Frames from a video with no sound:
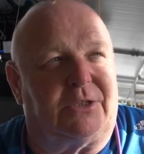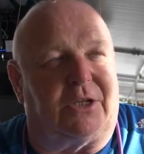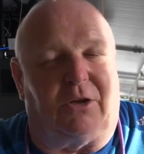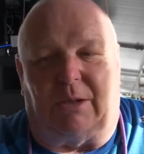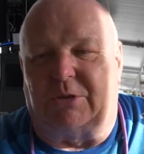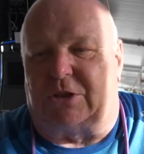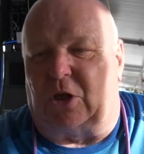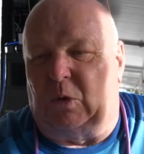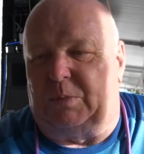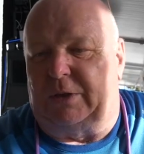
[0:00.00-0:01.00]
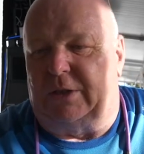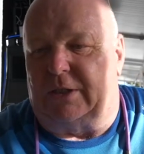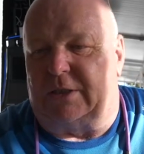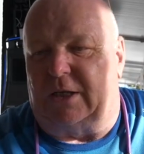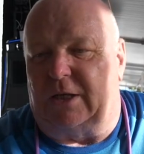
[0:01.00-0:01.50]
So I'm just hoping
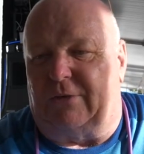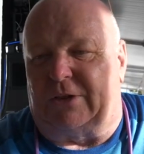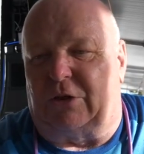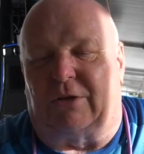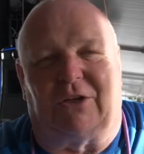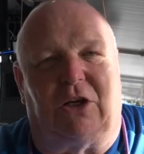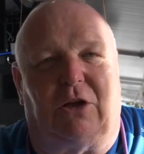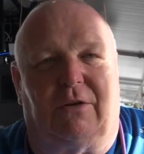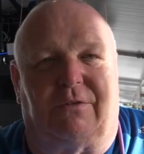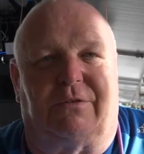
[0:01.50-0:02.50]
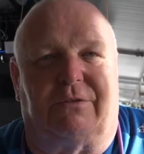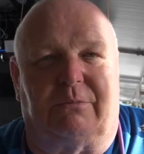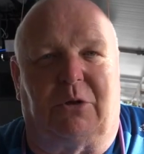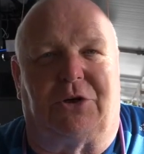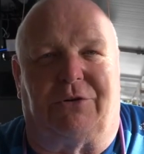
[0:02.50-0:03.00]
that if I don't have a lot of
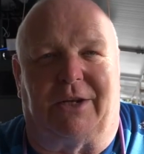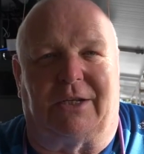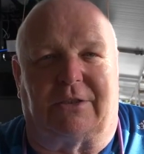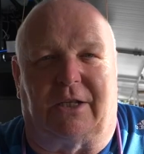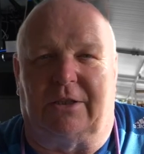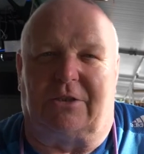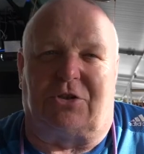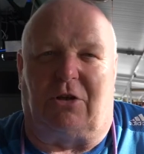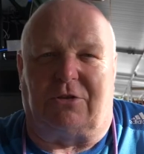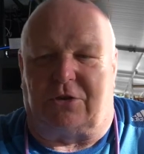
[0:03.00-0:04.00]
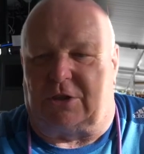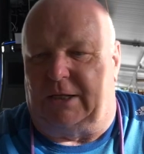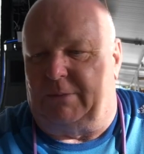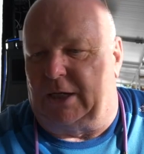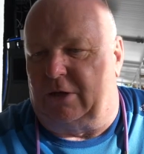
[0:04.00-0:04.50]
moderators, then the trolls just
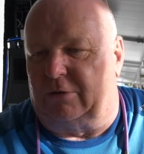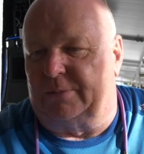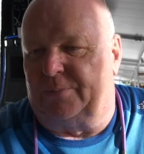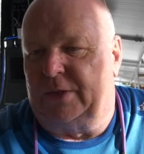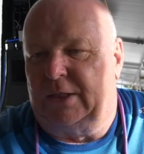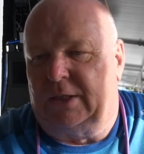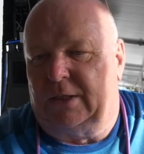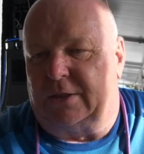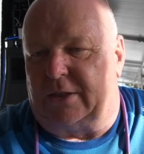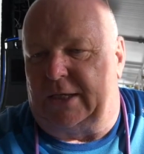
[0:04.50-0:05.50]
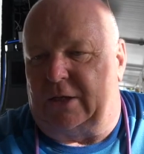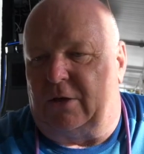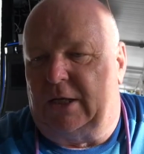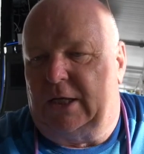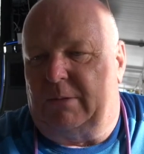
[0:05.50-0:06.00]
leave me alone. So there you
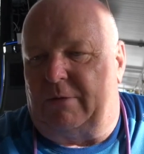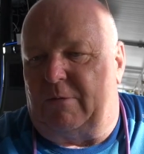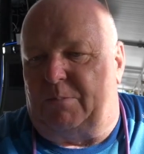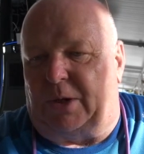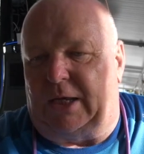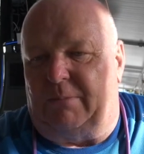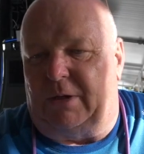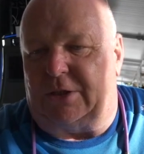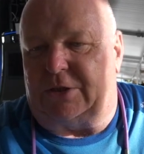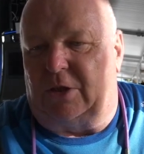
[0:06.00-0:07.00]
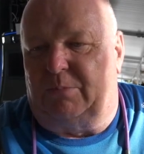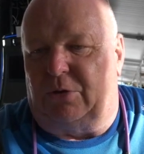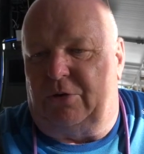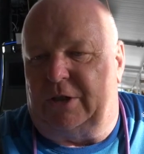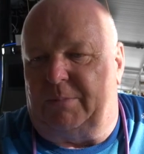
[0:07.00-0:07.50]
go. Well, I mean, pie and mash, so
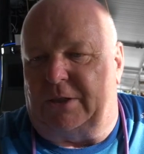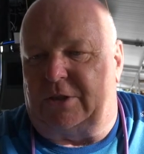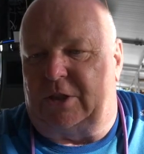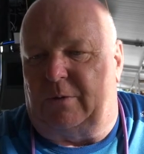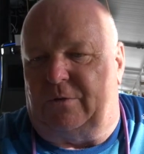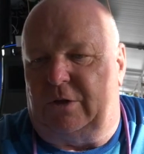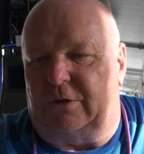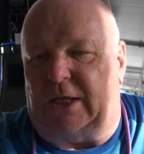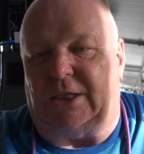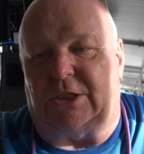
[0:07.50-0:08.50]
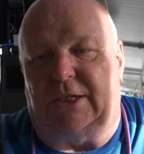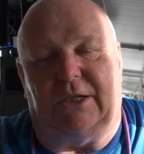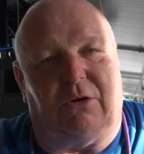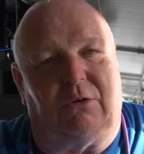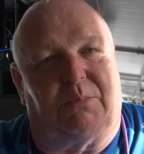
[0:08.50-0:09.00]
boring compared to German food. Actually,
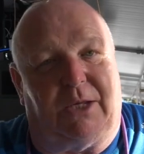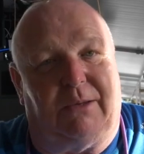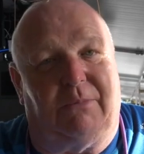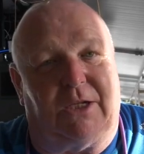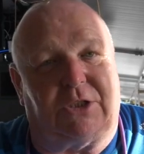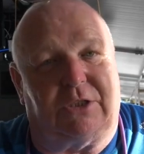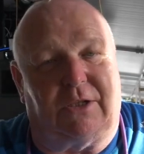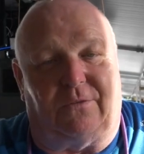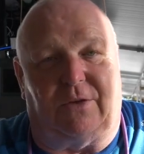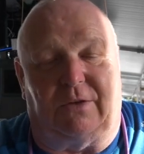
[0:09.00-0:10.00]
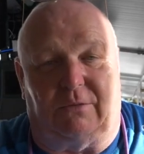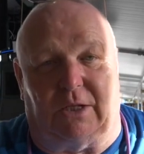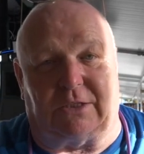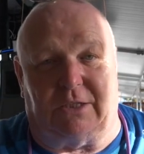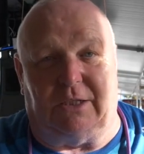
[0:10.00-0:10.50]
no, pie and mash, if
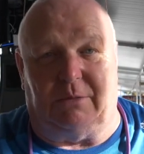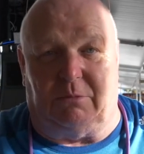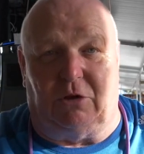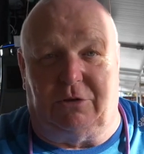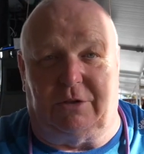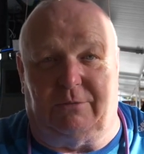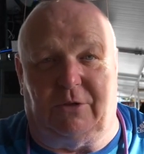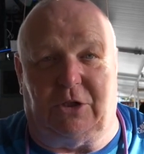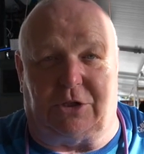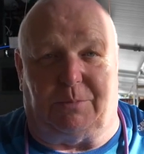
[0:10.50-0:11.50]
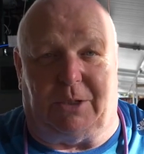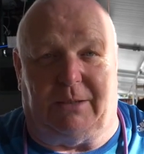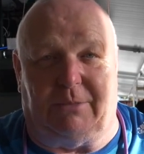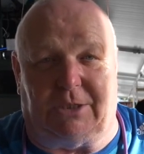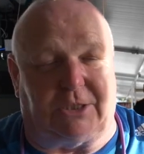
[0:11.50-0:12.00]
that's the London version of pie
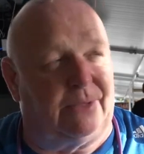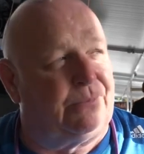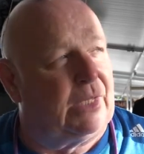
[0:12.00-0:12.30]
and mash.